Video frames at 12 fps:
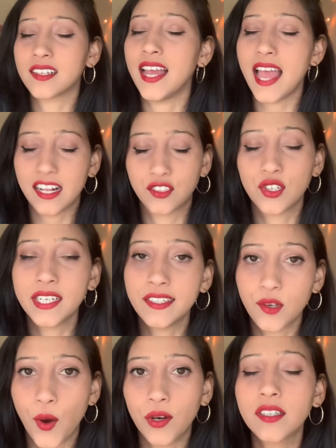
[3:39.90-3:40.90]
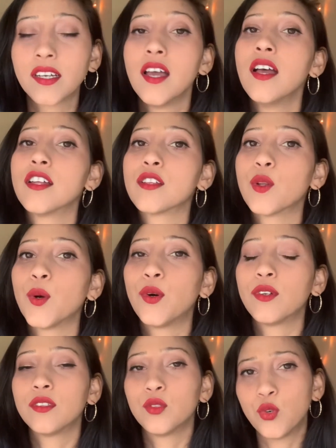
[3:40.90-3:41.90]
actually not. So
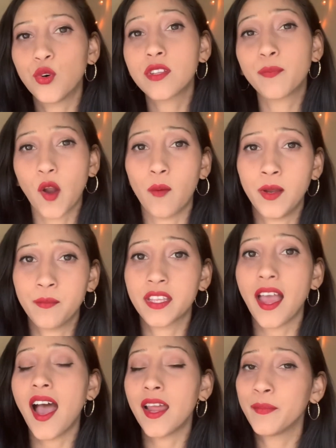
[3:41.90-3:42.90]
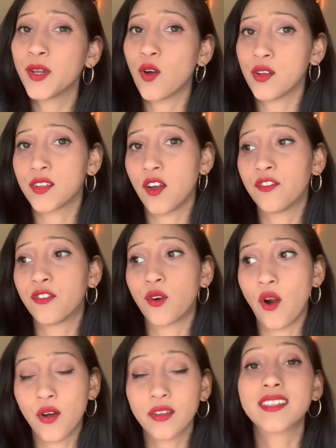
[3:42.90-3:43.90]
those problems are because of
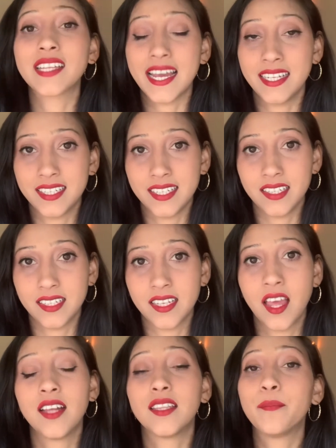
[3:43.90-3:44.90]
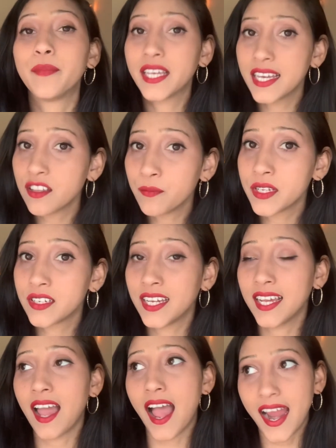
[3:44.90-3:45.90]
wrong sizes. The biggest mistake
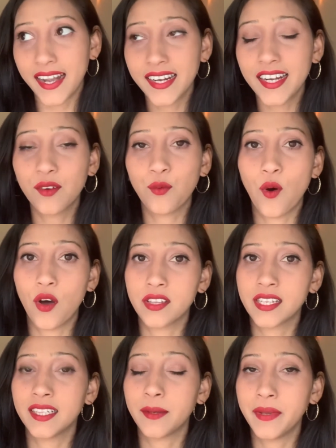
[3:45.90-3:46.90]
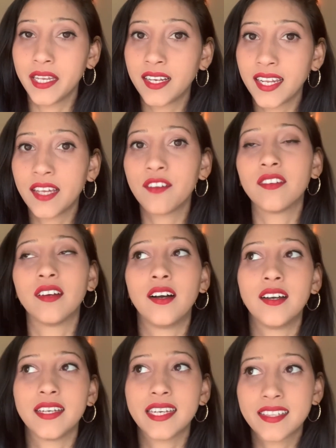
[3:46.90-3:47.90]
I did was in the beginning
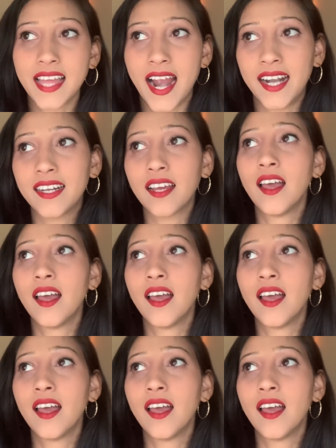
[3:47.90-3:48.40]
is that